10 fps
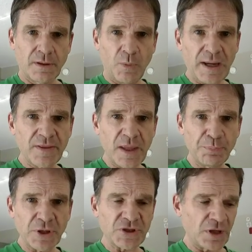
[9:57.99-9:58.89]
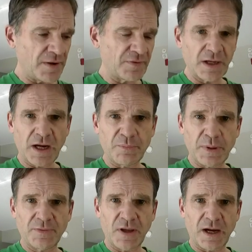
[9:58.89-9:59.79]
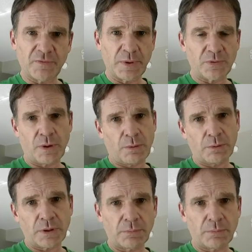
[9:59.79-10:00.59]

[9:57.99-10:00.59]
Why do they push it off on the government? And the government's, well,